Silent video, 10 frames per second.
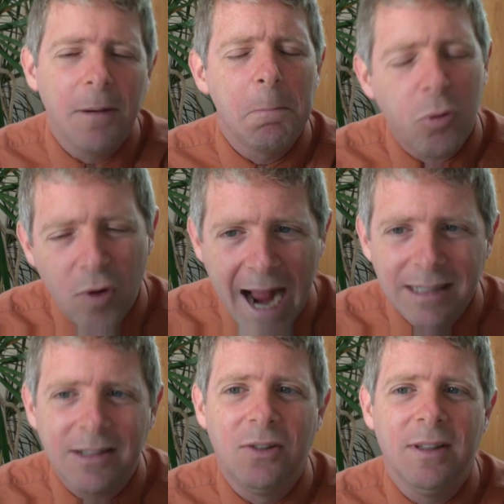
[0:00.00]

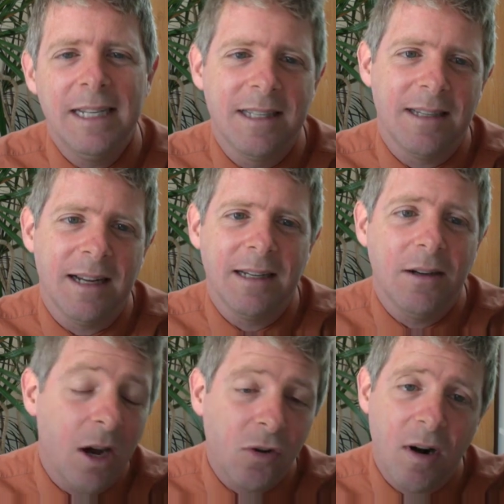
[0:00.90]
practical insight
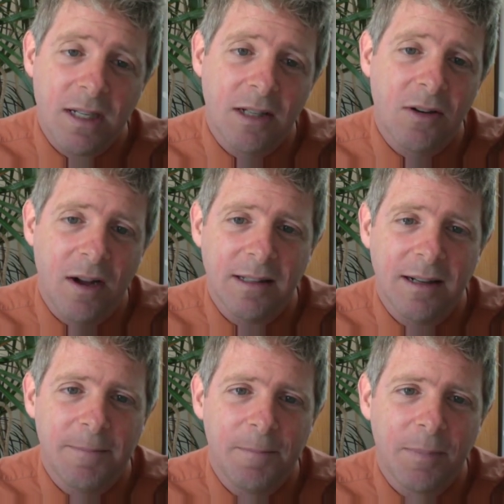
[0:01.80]
across the
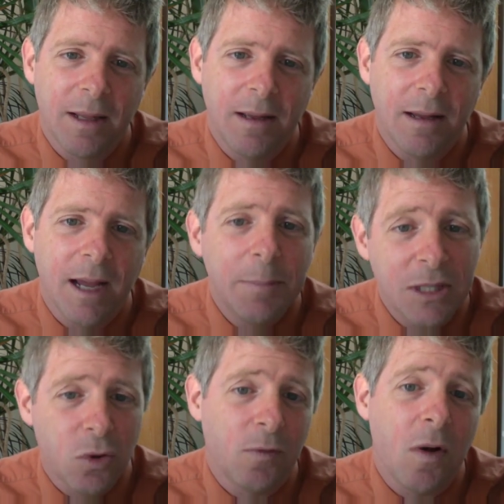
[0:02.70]
continent. And Peace
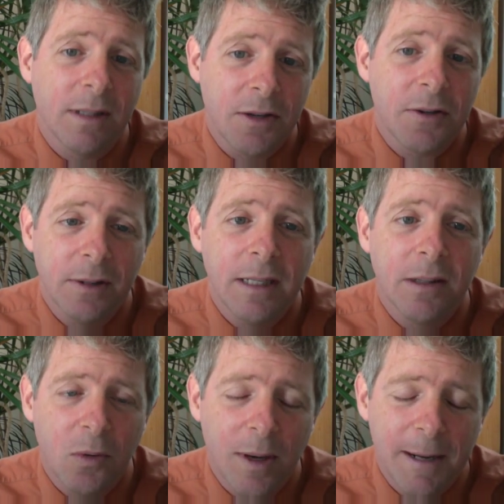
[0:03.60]
Corps volunteers are leading
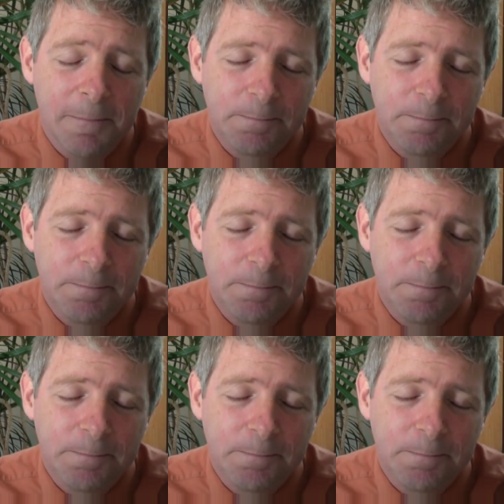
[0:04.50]
the way.